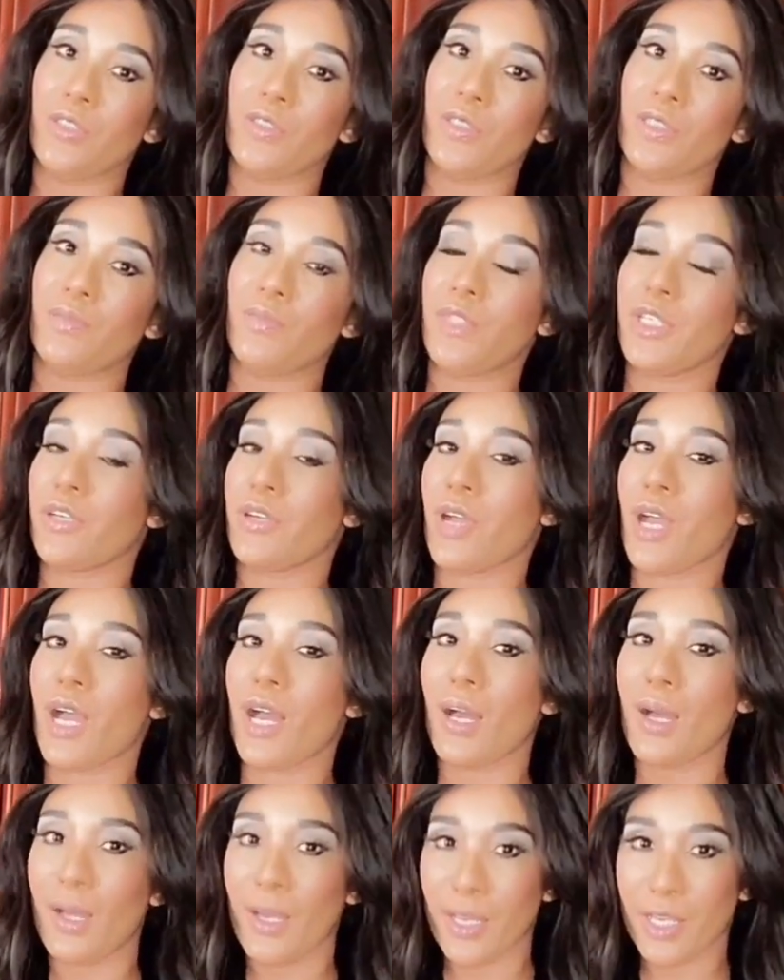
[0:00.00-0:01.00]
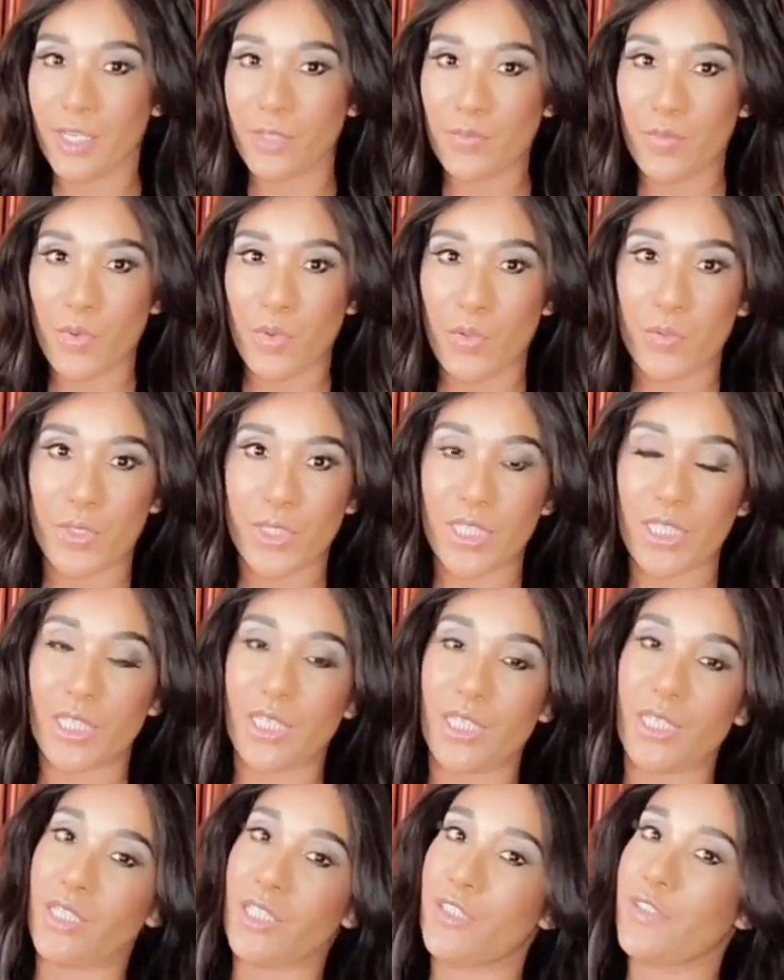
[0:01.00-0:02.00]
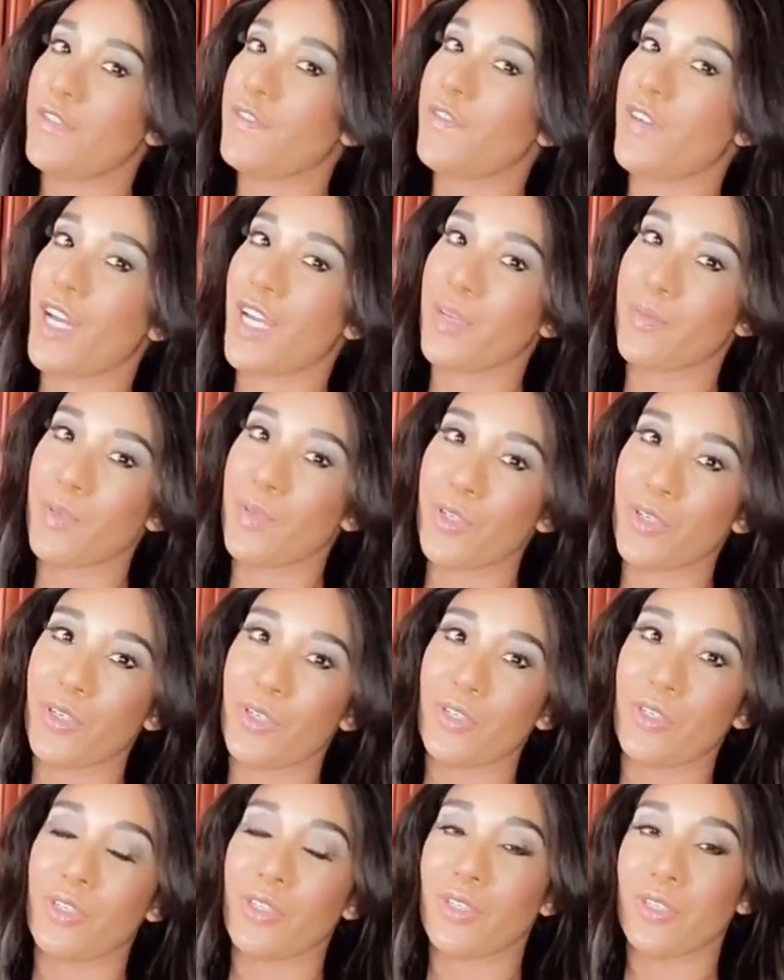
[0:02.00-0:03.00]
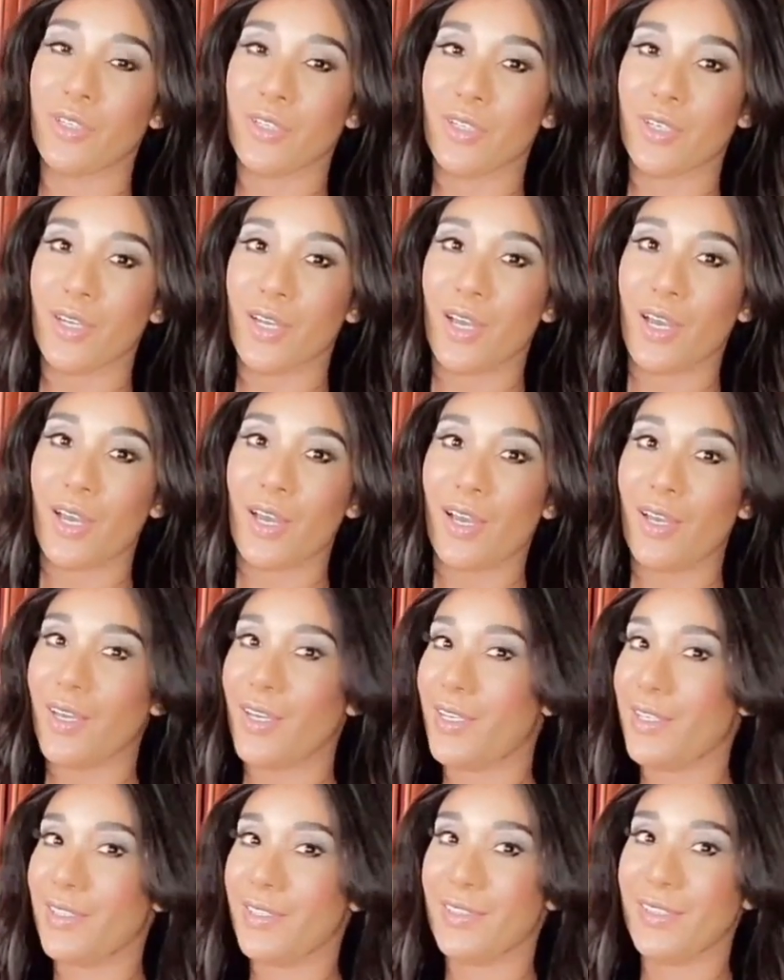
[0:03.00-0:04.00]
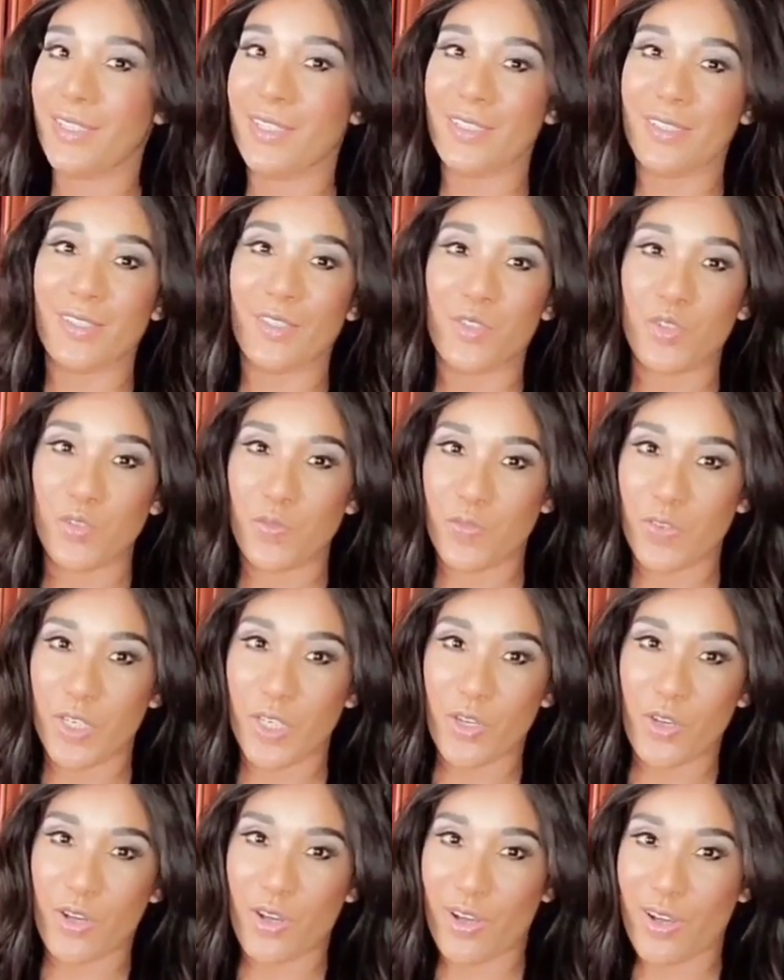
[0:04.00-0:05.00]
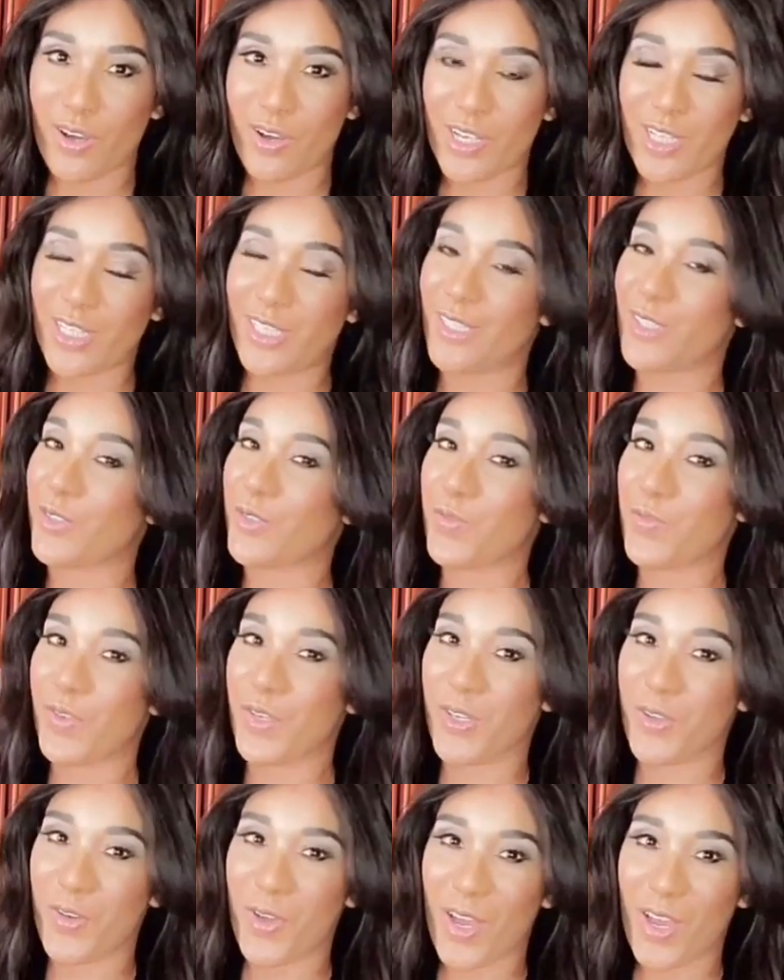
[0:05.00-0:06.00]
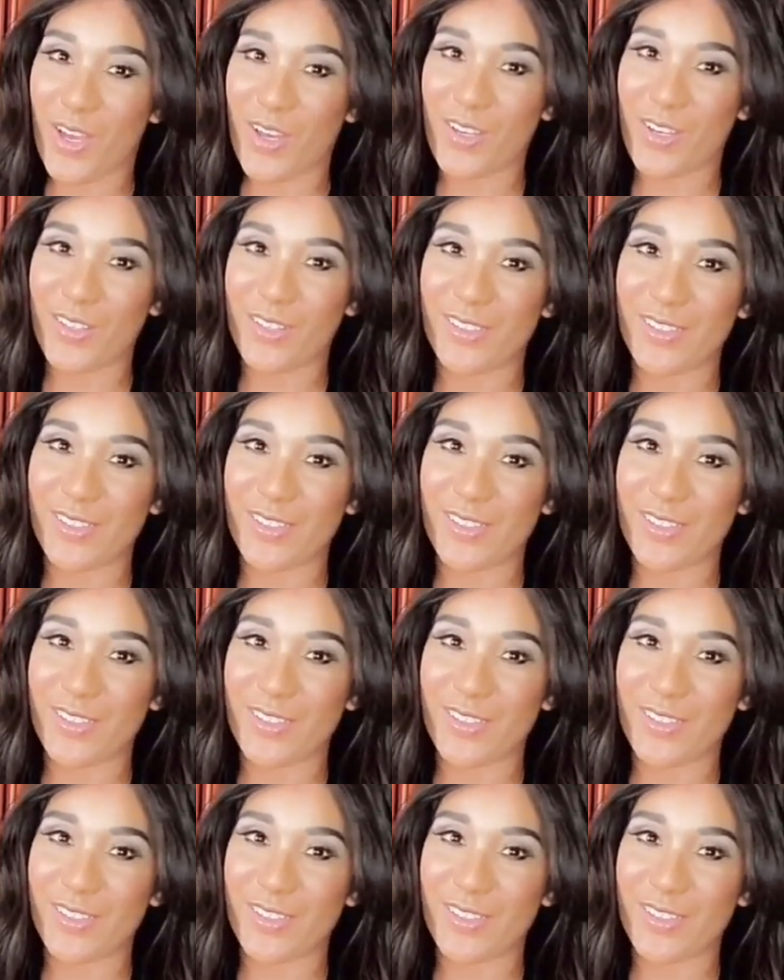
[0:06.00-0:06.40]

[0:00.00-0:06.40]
They're high in protein and fiber, and it's good for your heart, it's good for your health.